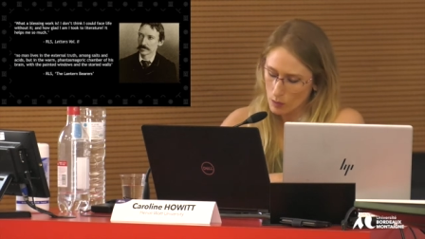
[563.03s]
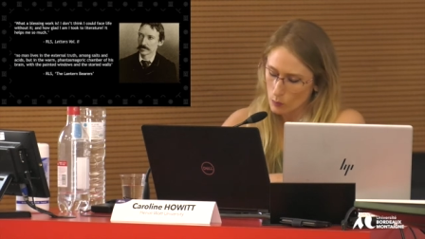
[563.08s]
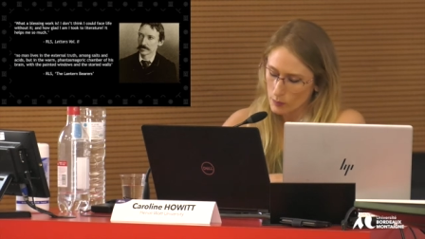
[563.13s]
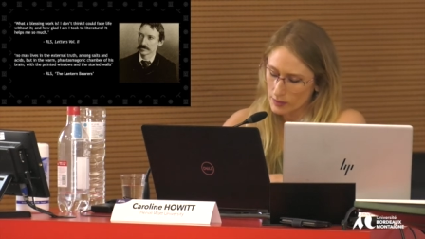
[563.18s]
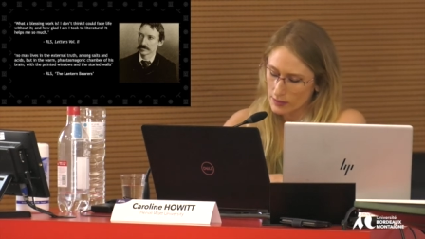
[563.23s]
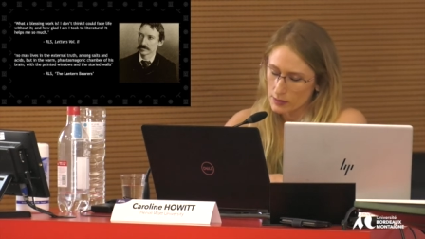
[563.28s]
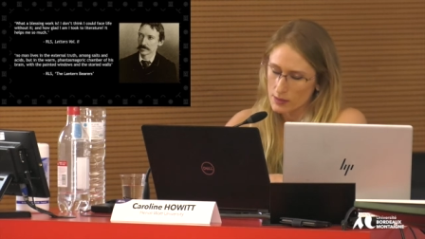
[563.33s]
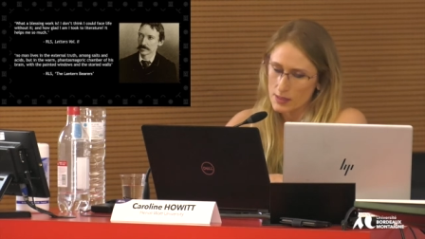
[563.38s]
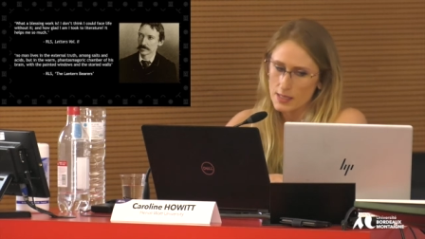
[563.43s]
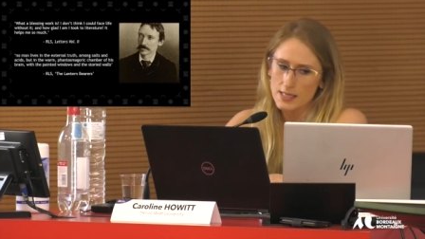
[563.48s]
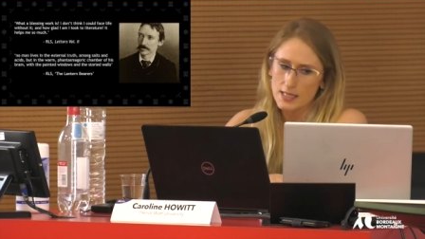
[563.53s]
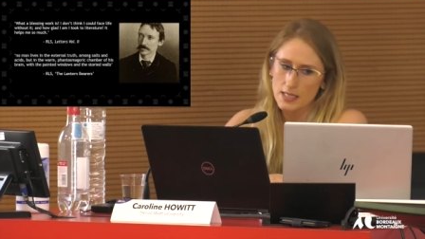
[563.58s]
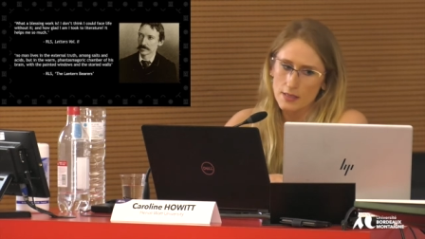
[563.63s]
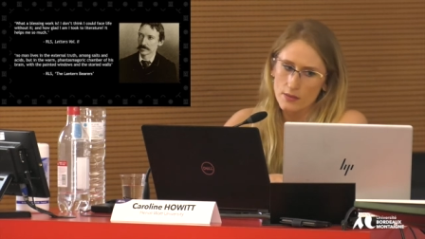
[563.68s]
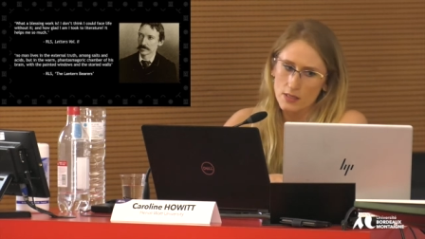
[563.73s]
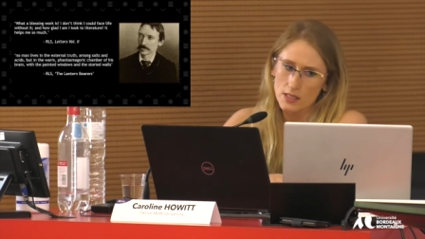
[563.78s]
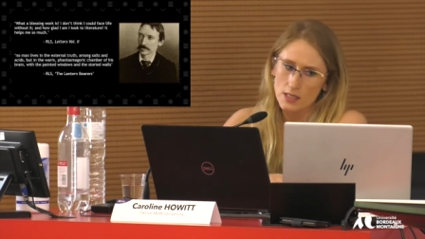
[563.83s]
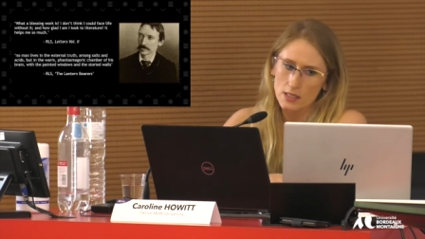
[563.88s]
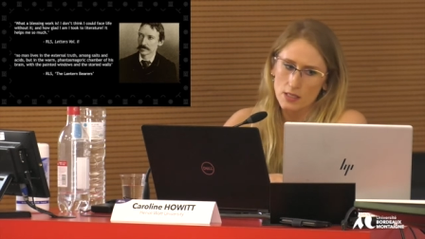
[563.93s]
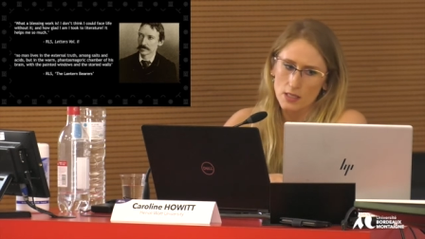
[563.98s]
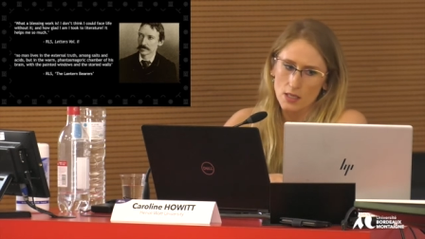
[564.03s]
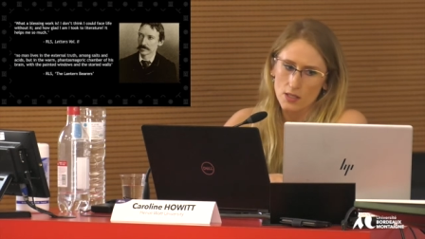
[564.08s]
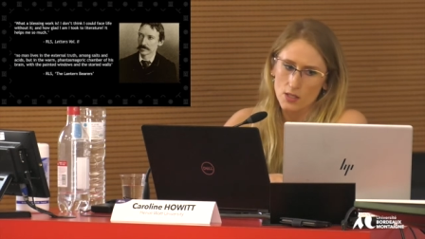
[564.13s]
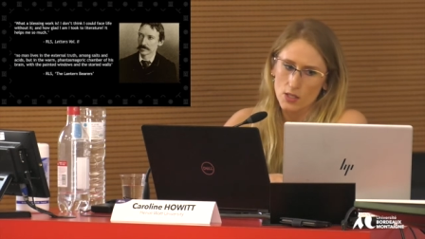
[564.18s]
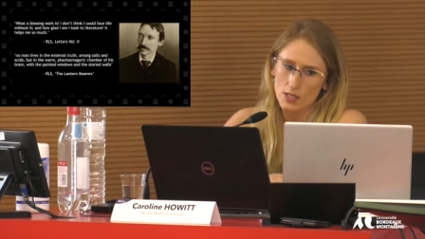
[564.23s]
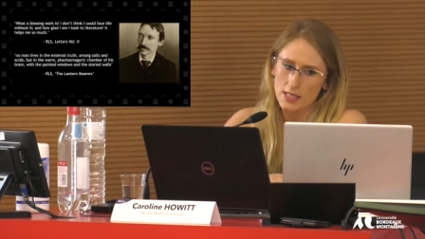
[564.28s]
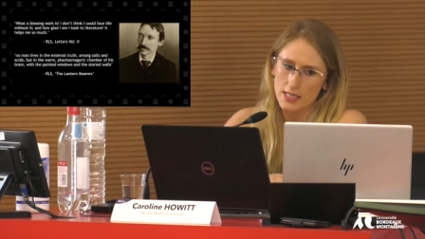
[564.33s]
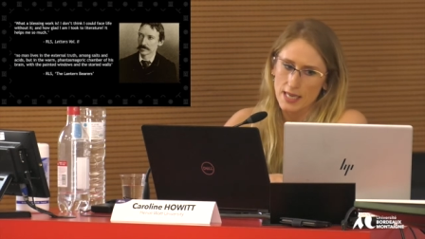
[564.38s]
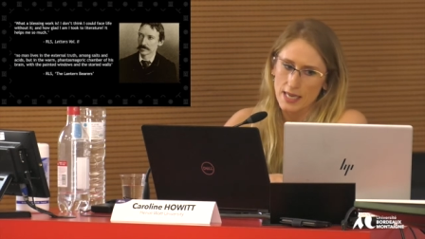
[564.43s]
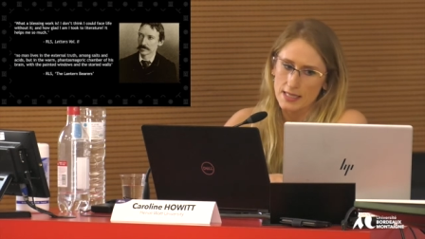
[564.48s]
Well, Stevenson's
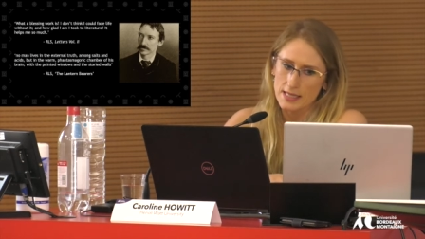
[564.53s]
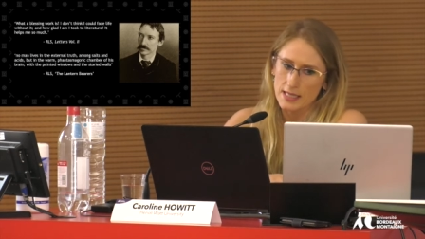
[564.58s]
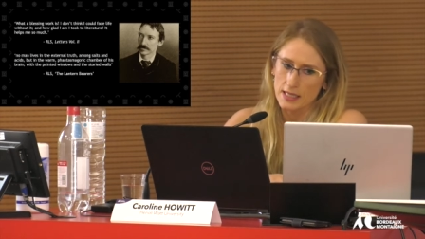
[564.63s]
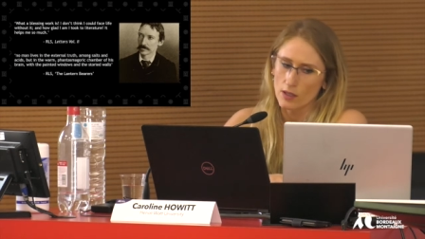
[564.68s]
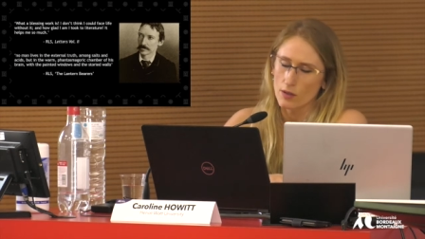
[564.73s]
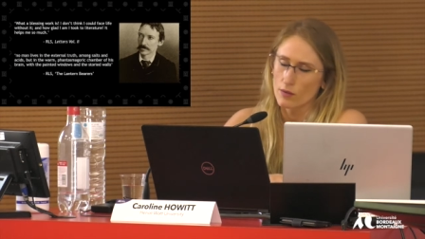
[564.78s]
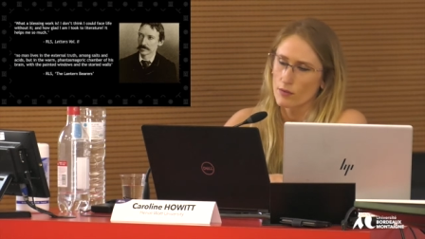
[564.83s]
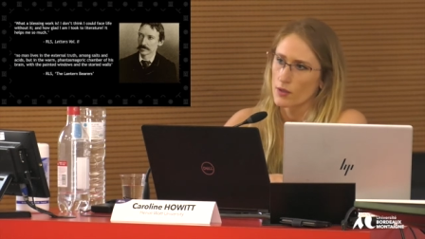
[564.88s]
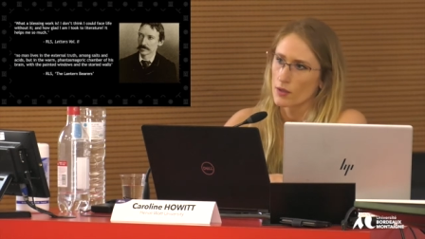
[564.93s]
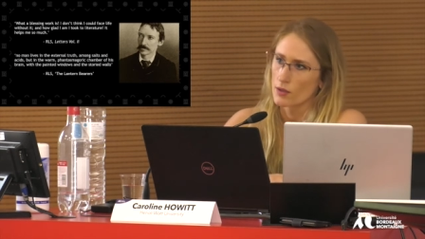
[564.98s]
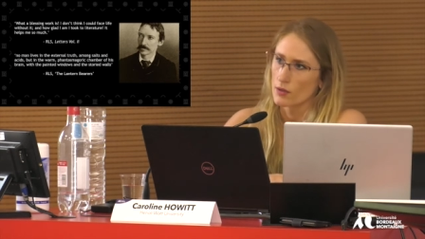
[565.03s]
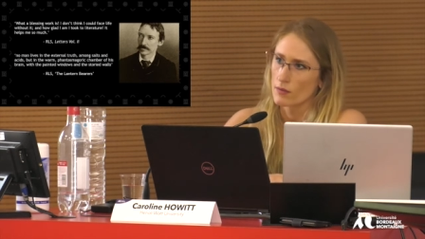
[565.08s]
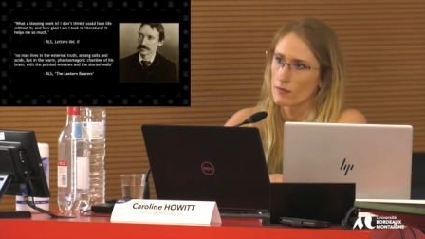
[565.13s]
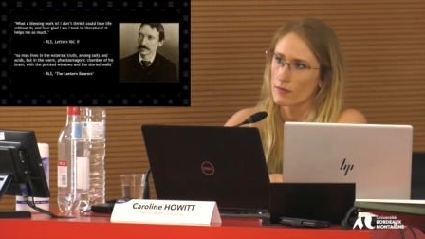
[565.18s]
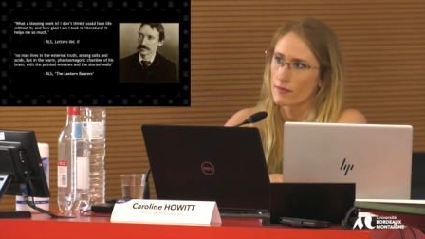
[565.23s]
understanding of the